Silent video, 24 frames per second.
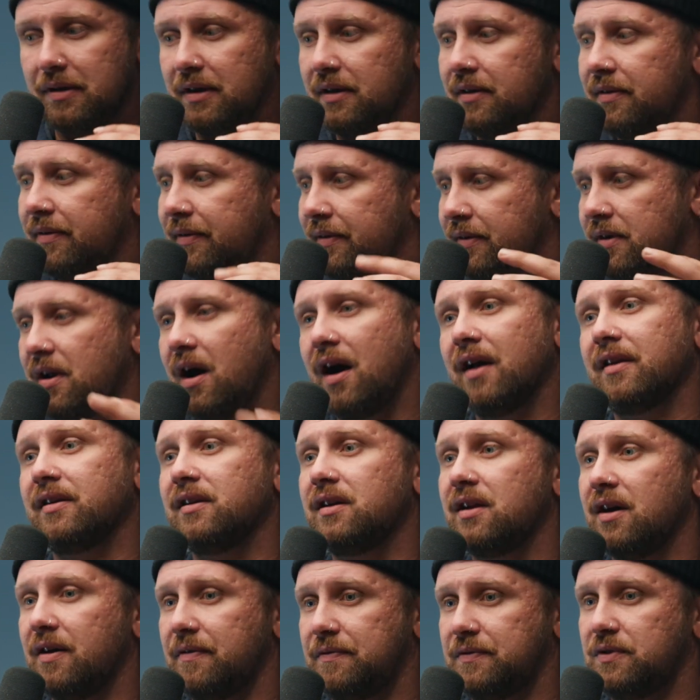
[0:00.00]
is not
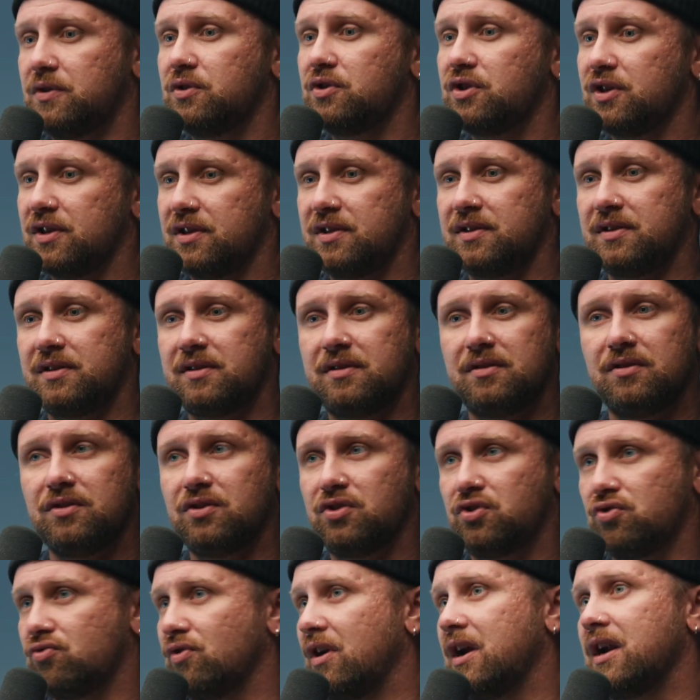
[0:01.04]
enough to just
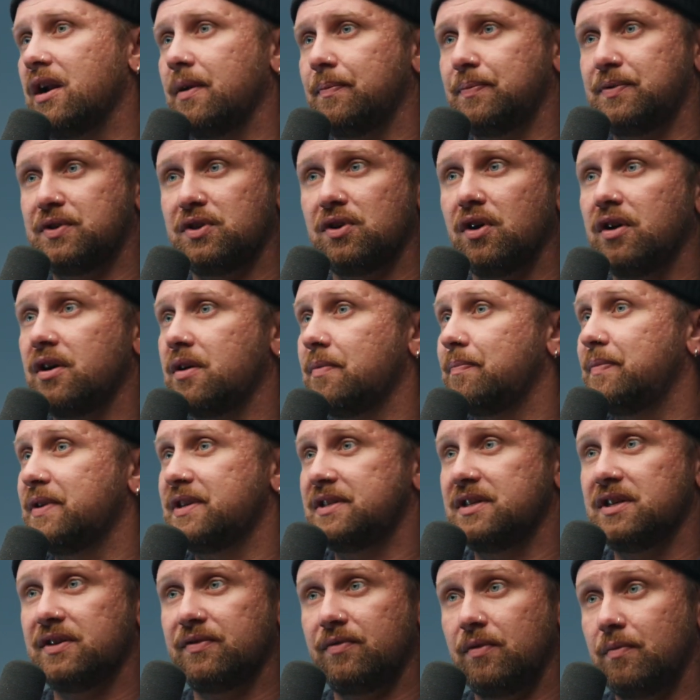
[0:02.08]
straight up start a
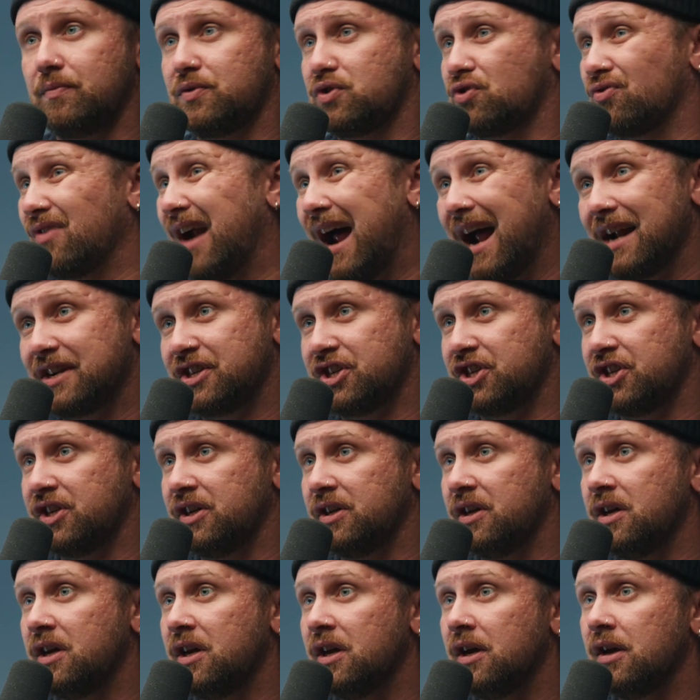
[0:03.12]
business from scratch.
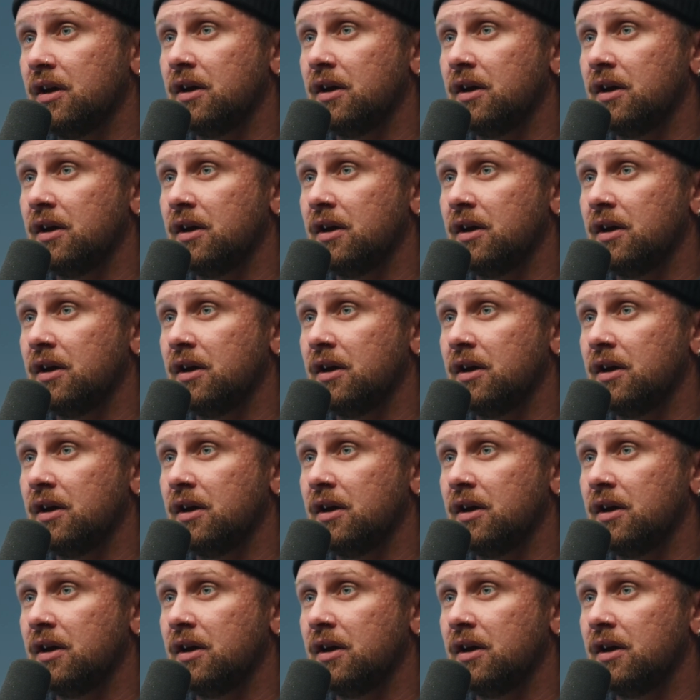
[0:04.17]
Mm-hmm.